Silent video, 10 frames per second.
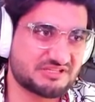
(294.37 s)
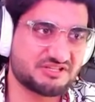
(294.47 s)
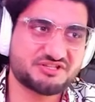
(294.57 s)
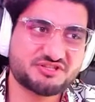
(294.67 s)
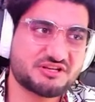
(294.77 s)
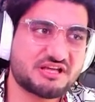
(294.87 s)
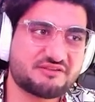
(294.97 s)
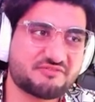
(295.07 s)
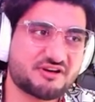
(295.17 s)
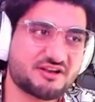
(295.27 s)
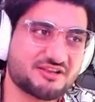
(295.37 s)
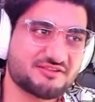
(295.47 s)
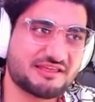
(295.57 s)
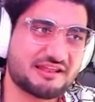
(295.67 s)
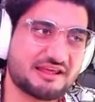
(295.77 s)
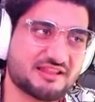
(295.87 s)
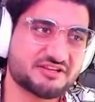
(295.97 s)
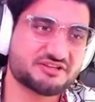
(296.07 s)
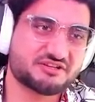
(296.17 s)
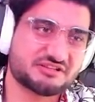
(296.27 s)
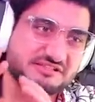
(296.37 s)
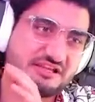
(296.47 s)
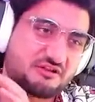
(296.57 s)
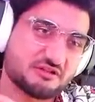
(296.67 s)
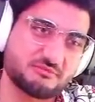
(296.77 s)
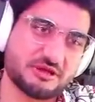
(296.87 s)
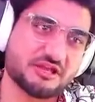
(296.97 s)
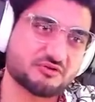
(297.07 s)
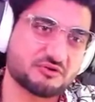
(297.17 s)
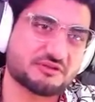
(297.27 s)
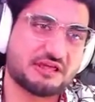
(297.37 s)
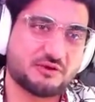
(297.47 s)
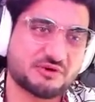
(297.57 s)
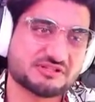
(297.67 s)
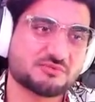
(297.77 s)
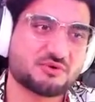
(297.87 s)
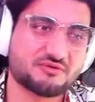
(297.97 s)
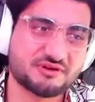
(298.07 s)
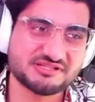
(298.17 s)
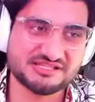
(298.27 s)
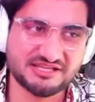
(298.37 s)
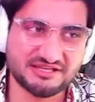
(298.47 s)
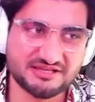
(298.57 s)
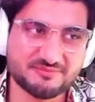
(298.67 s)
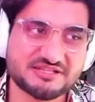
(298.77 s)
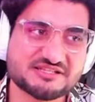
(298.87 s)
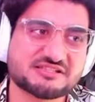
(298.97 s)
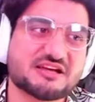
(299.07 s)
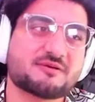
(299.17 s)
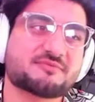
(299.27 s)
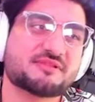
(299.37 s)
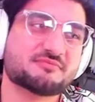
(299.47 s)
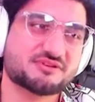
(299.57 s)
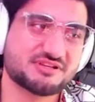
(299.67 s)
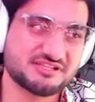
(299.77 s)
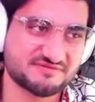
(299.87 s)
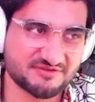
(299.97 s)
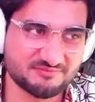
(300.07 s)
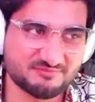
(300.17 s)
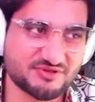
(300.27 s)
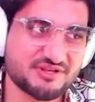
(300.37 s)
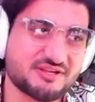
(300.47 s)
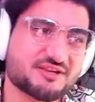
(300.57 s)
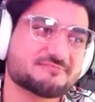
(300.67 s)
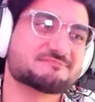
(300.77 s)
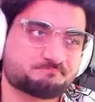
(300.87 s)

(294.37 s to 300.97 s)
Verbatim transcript: You should not have gone into that alley. You should have stayed on the main road. That way someone would have seen him and stopped the bullies from bullying him.